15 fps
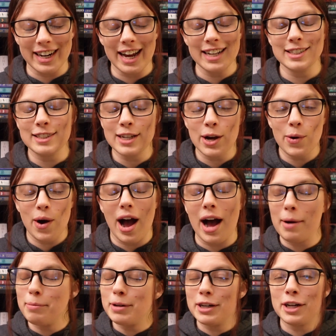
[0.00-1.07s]
And so
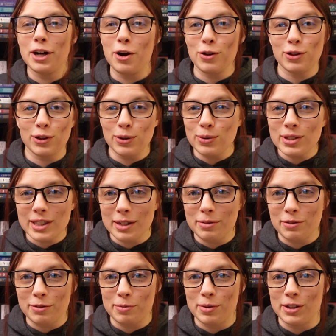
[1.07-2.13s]
I'm going to go through some
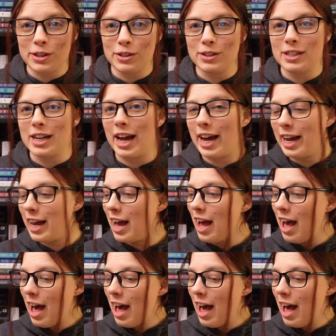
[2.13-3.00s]
of them with you today.